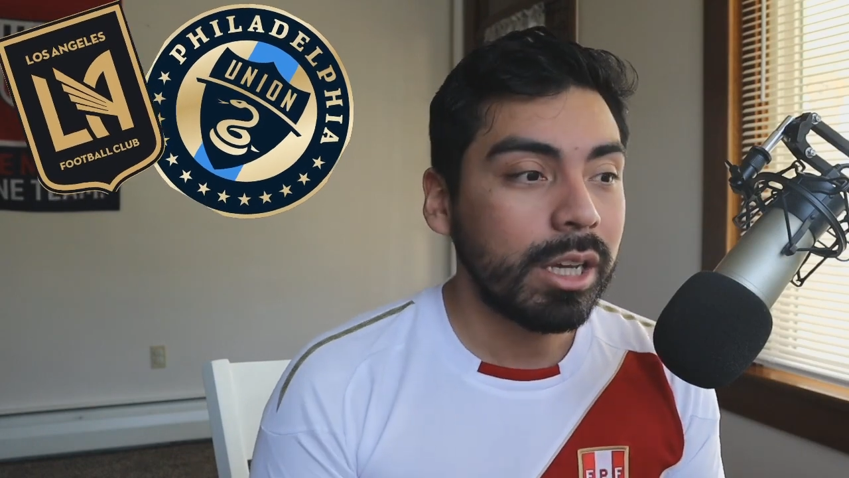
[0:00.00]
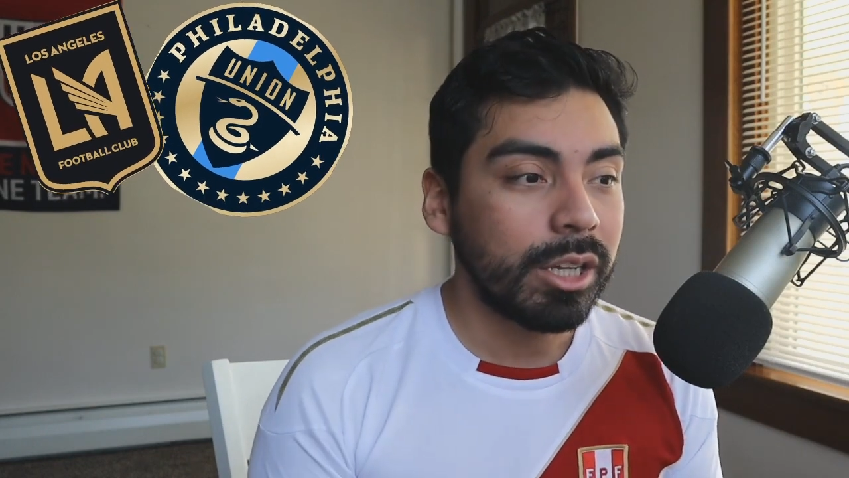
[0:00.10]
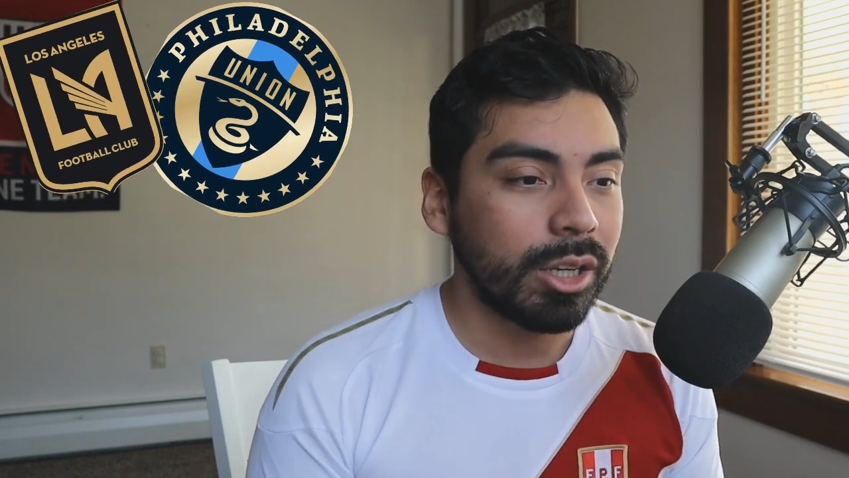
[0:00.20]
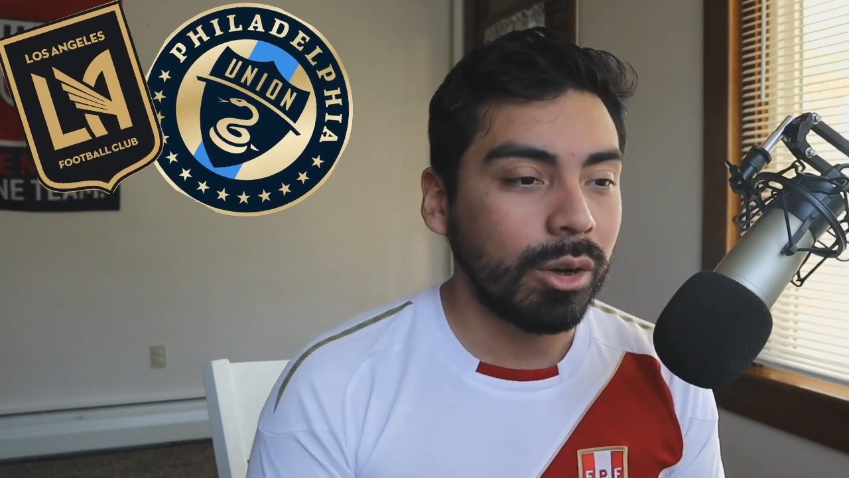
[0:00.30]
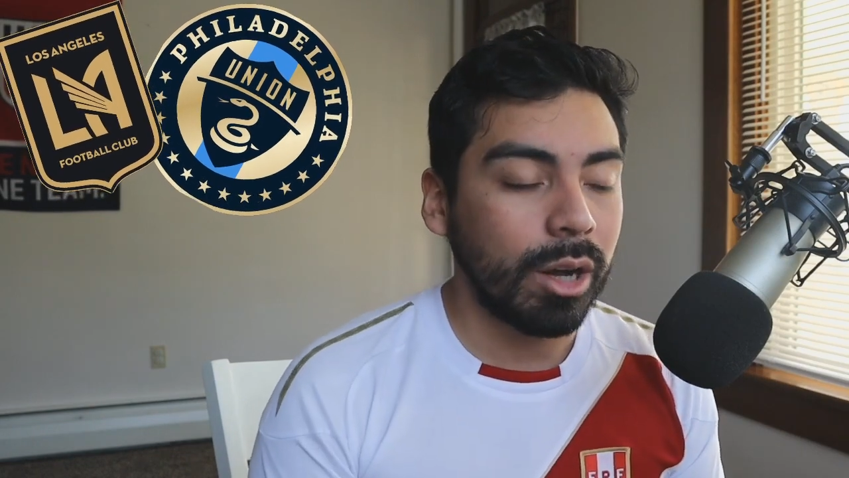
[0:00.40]

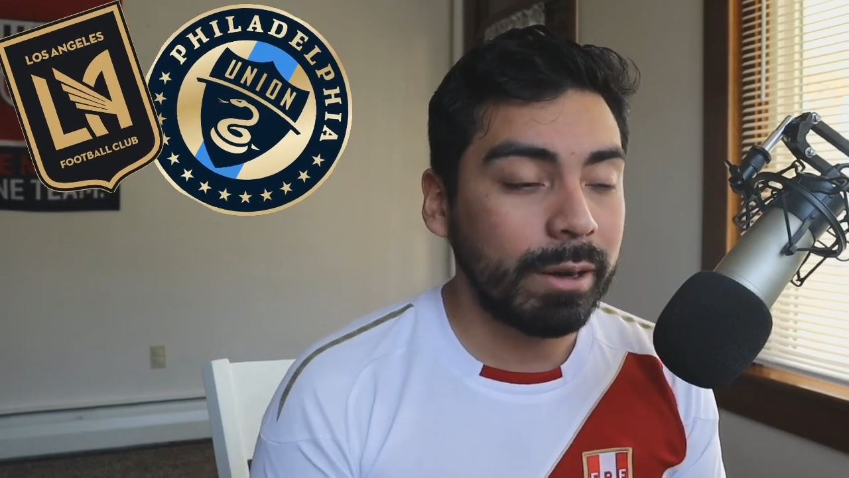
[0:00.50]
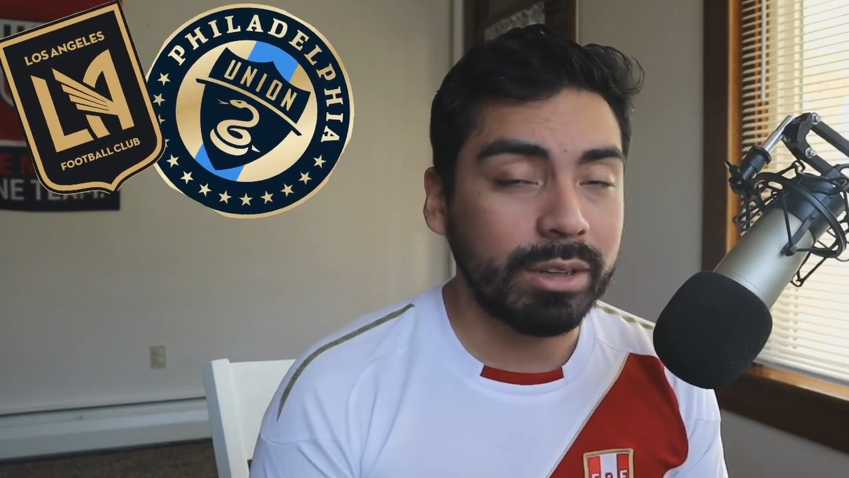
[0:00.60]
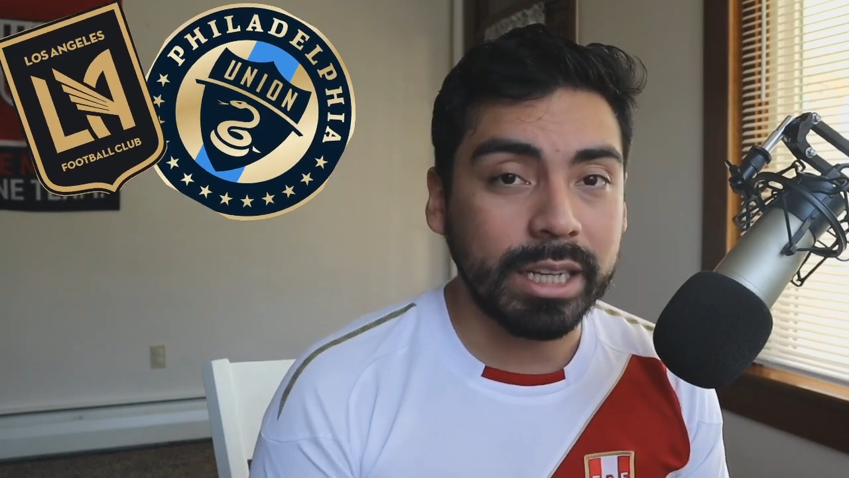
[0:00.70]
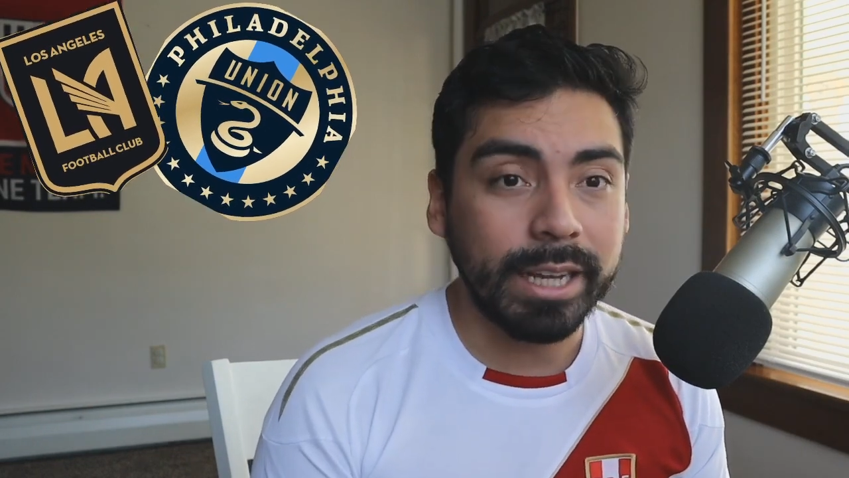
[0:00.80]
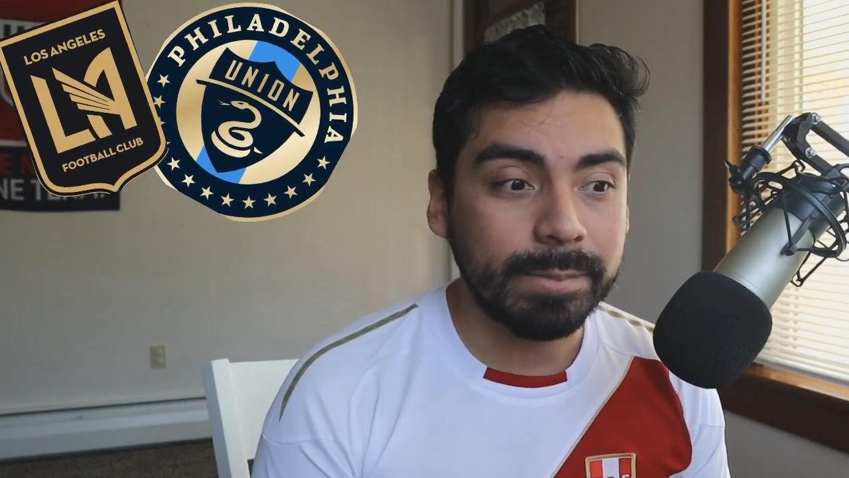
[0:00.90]
you know, every
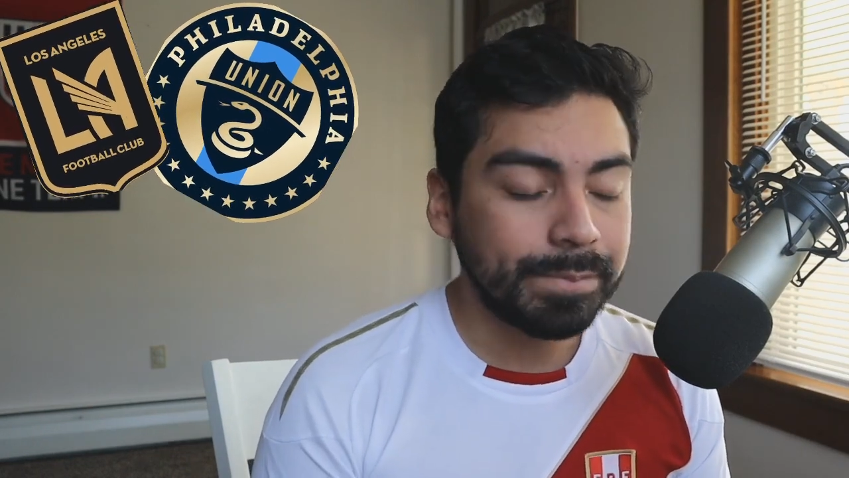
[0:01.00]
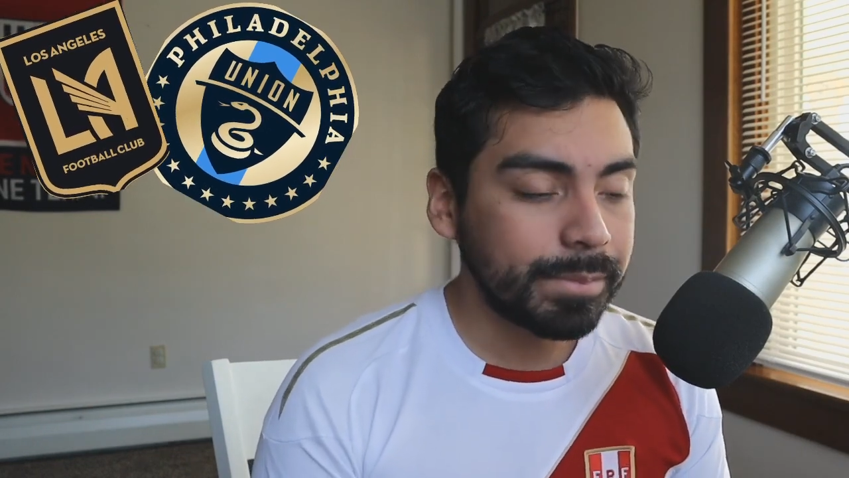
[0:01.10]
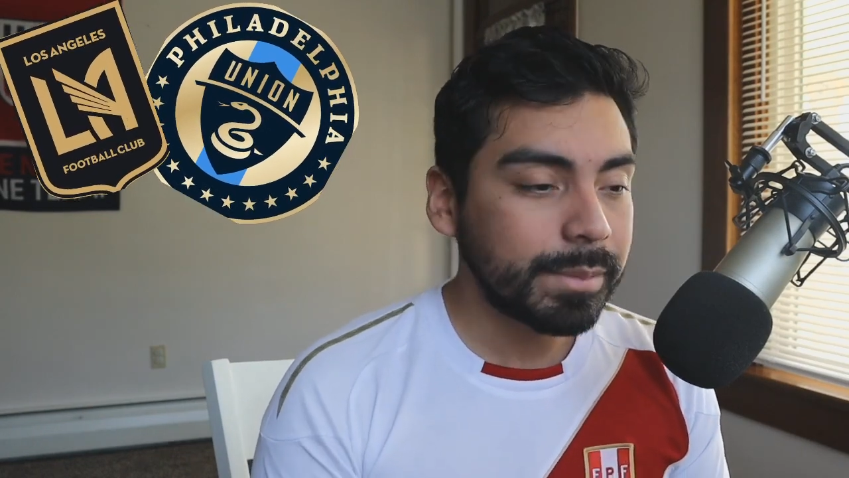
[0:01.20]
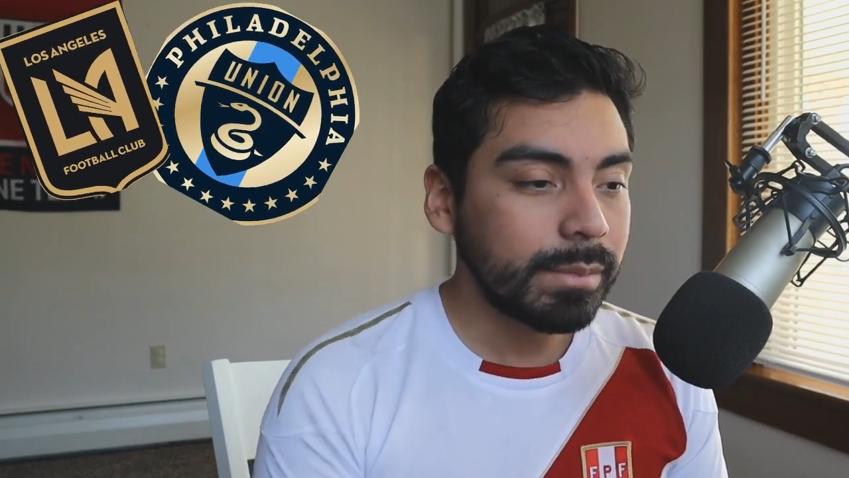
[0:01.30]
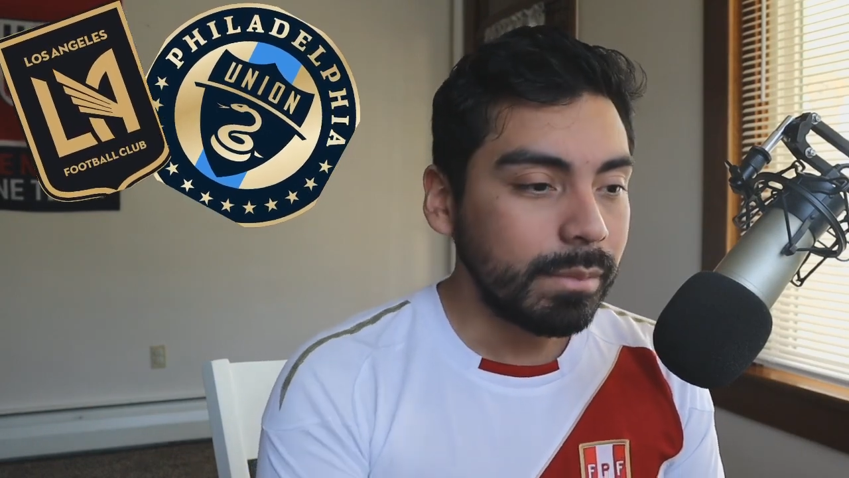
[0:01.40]
day,
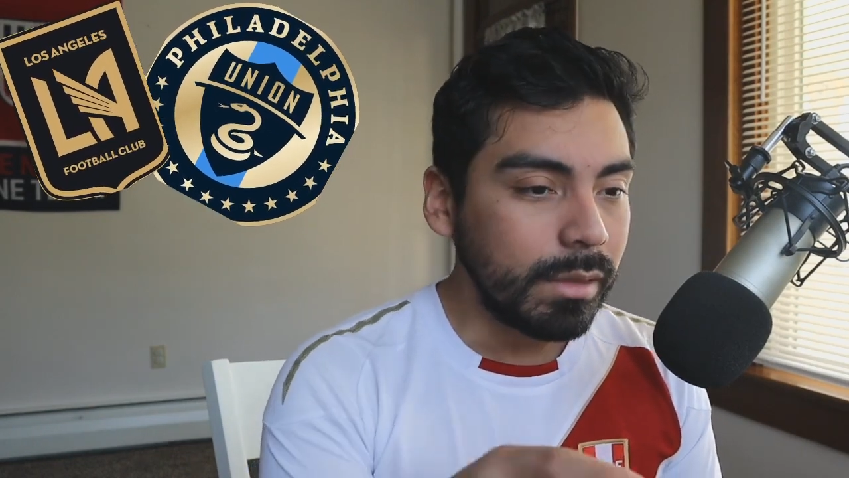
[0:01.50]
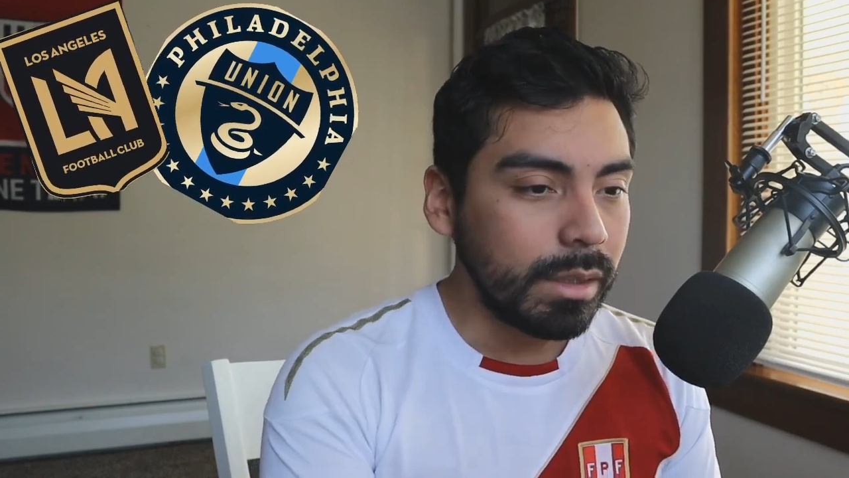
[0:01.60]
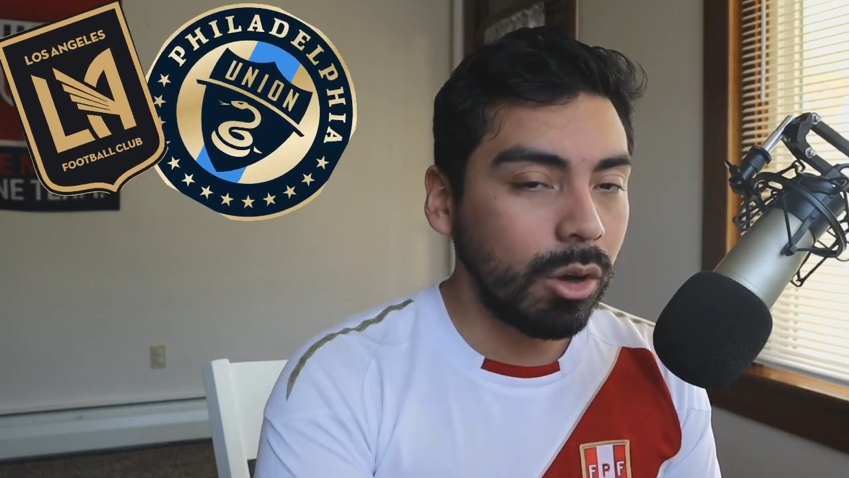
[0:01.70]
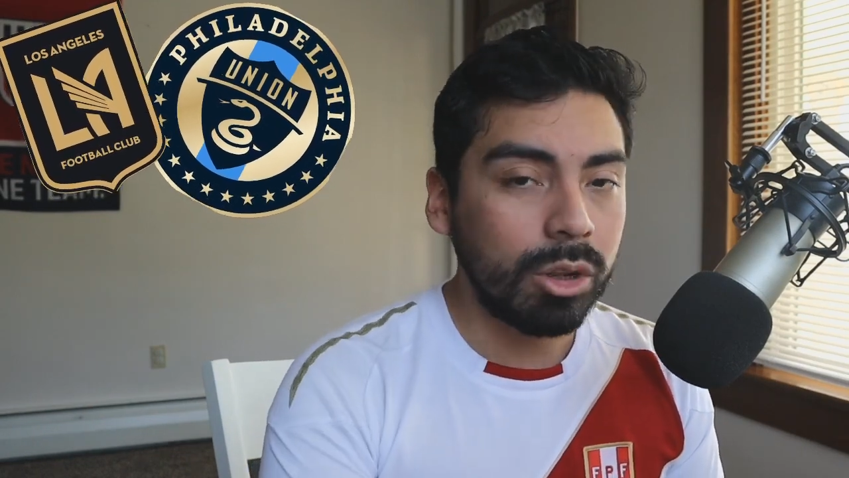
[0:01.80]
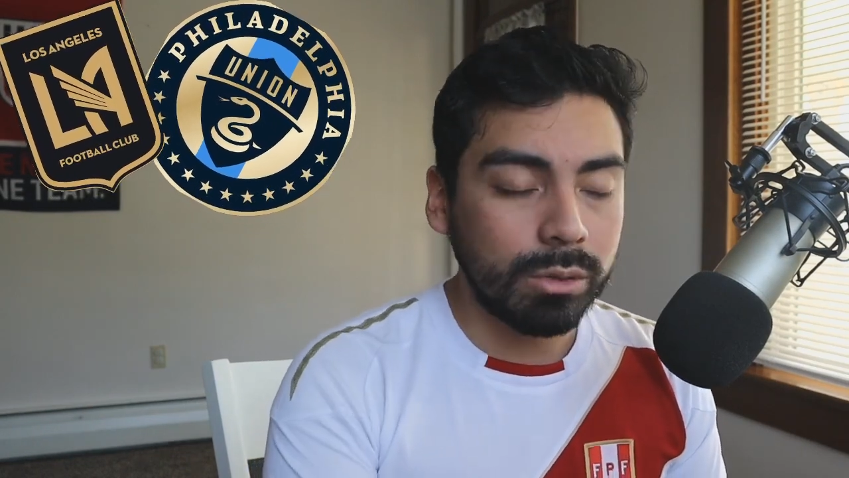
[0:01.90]

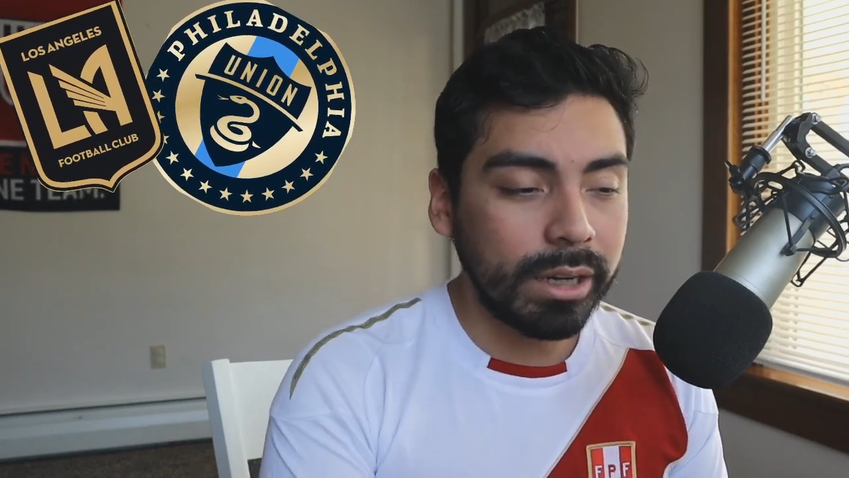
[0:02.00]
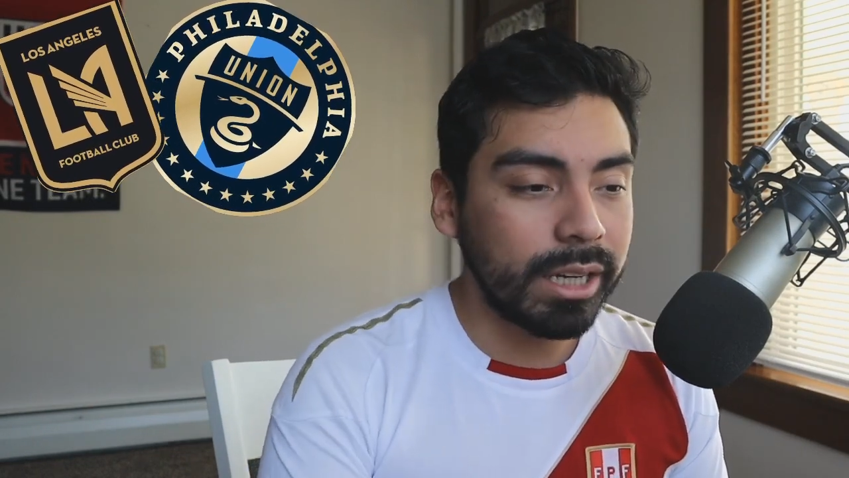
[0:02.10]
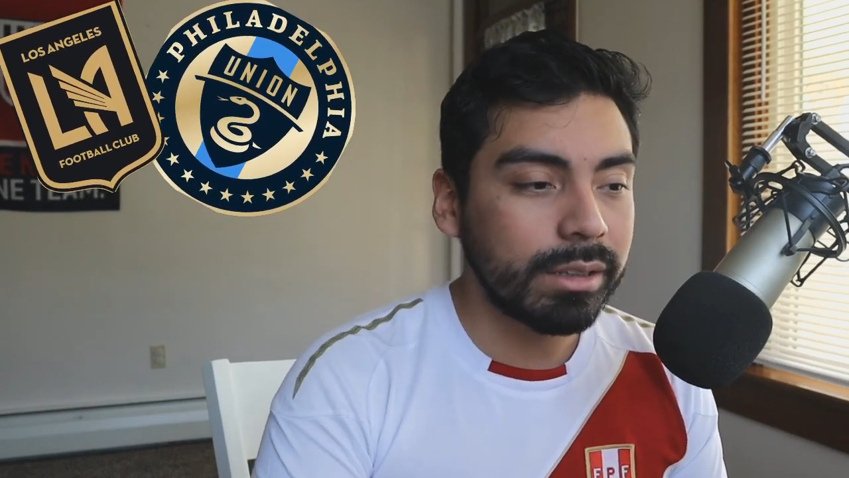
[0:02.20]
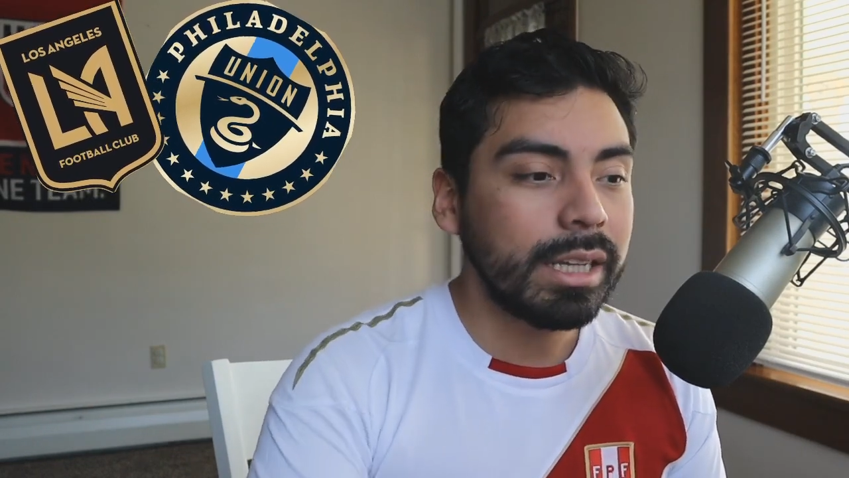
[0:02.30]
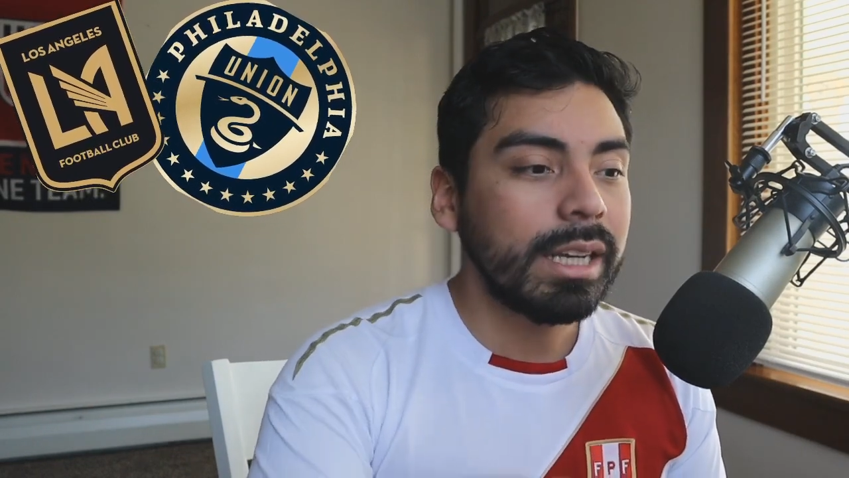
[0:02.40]
all around.